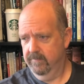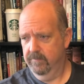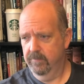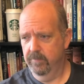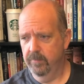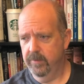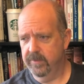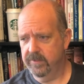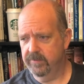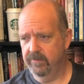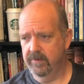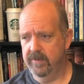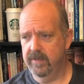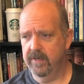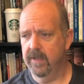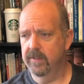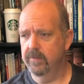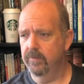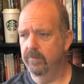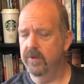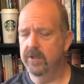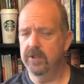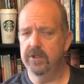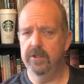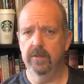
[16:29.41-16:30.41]
what's written on the
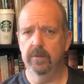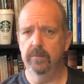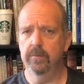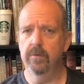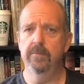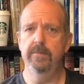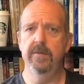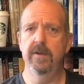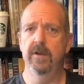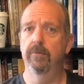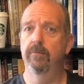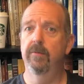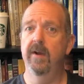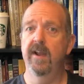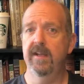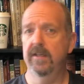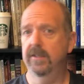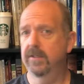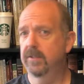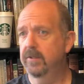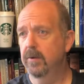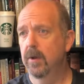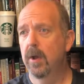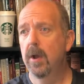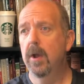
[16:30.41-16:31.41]
windshield will be
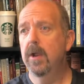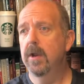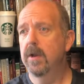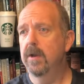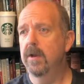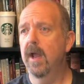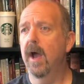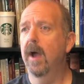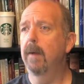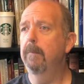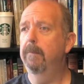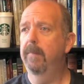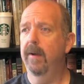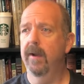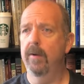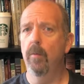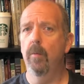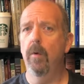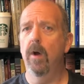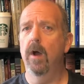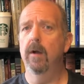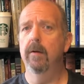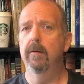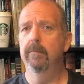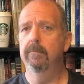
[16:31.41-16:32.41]
erased not by
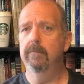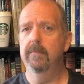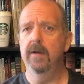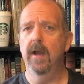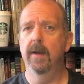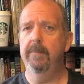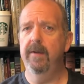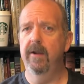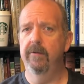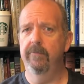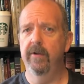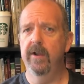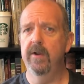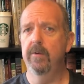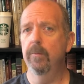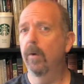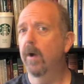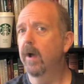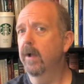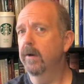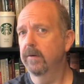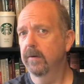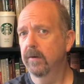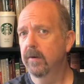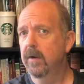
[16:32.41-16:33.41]
not by
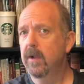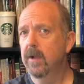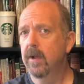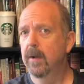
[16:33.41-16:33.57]
rainwater,